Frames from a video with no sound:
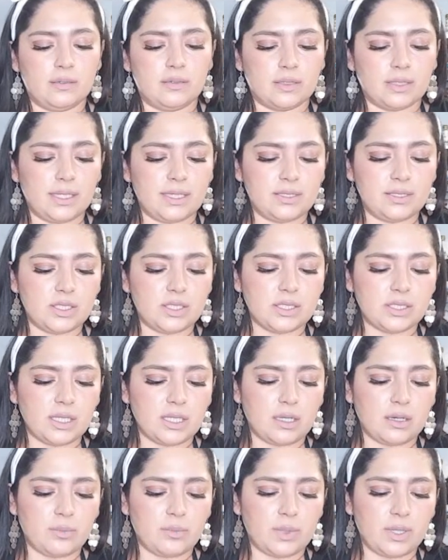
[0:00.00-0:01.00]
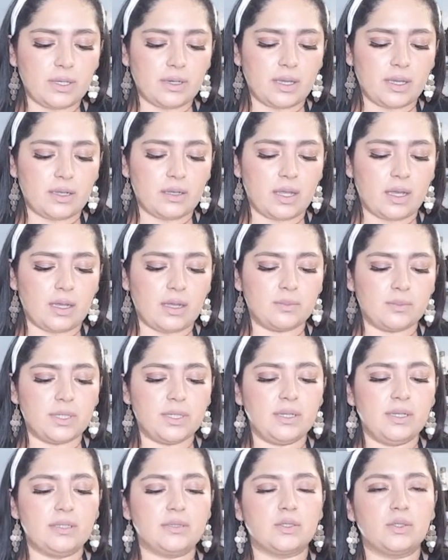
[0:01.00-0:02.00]
Okay, just a little bit, not a lot. I'm
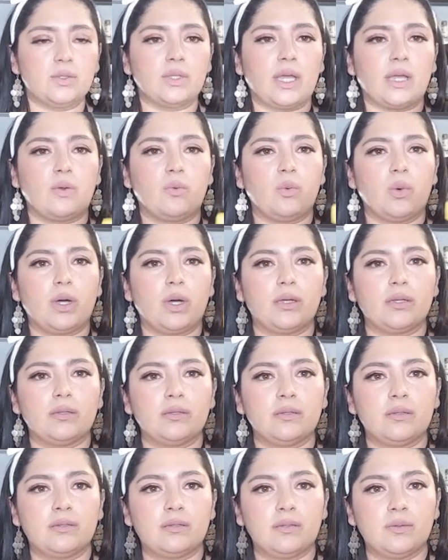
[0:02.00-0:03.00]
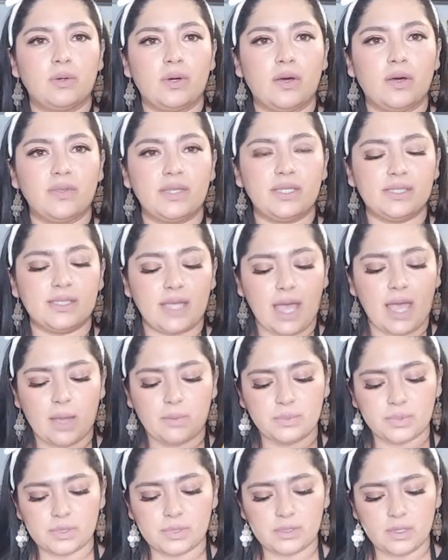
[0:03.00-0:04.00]
gonna do like 1 of these
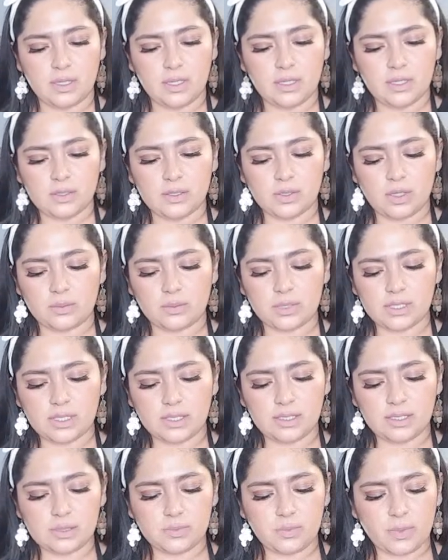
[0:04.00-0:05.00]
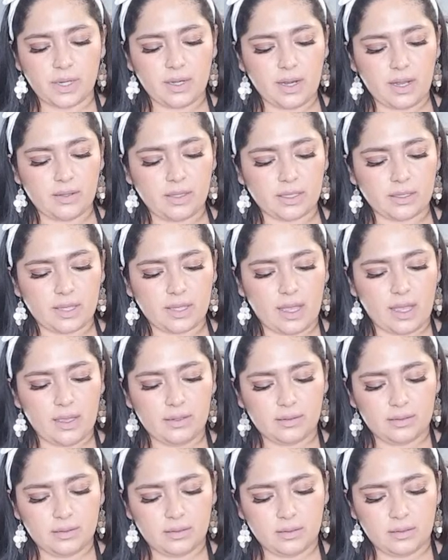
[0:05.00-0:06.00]
caps. So I'm just gonna spread it out like
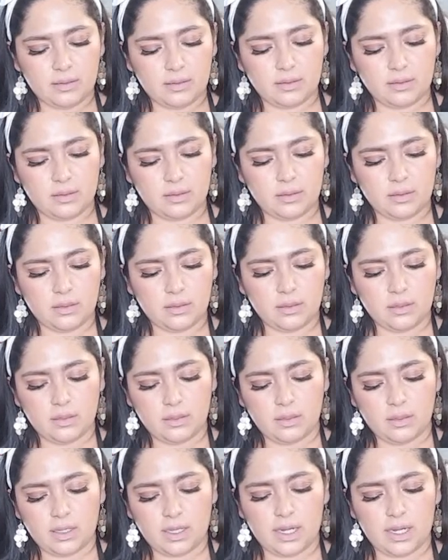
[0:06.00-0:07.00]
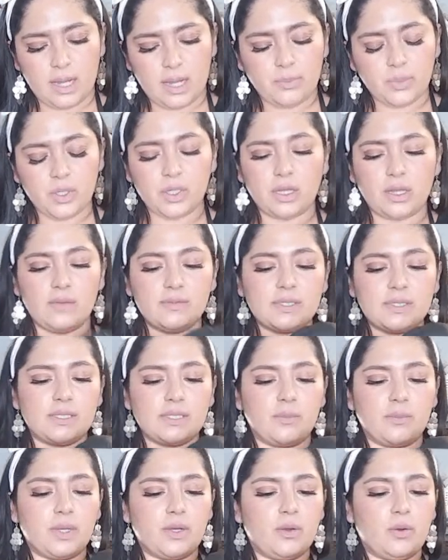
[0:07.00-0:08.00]
that. And I put gloves because
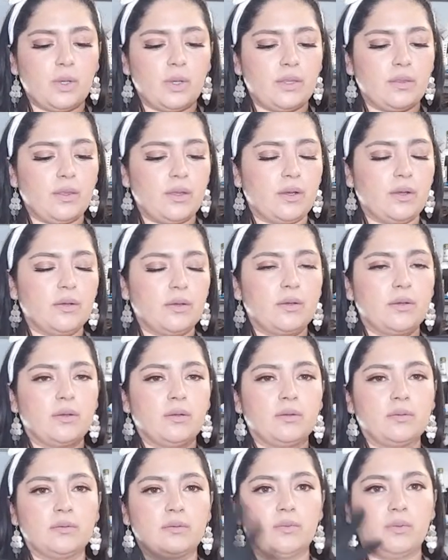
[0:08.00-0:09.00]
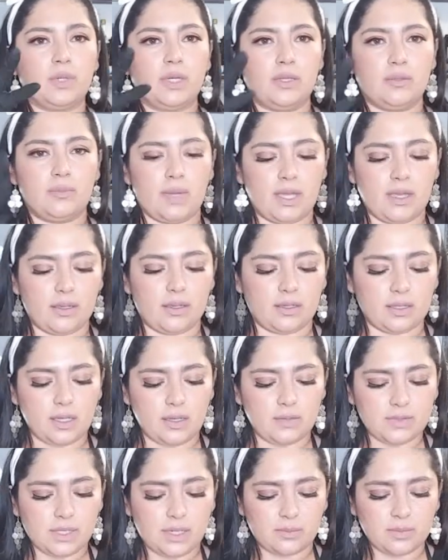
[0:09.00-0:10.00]
I'm gonna go in there with my
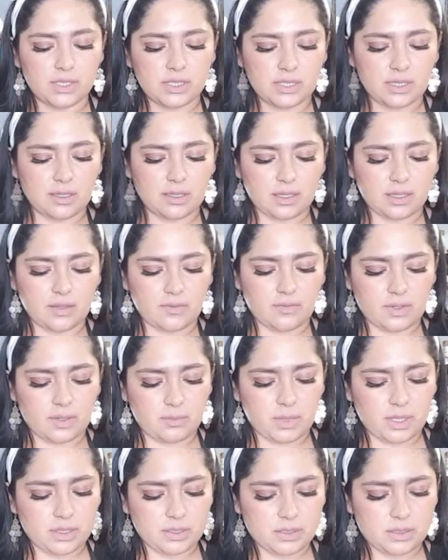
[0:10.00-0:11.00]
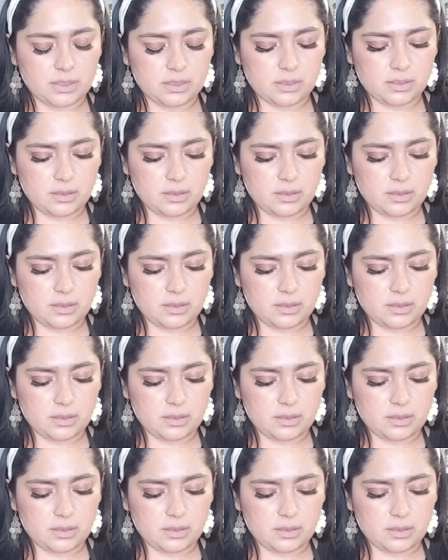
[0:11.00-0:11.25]
gloves, and I'm just gonna give it a mix.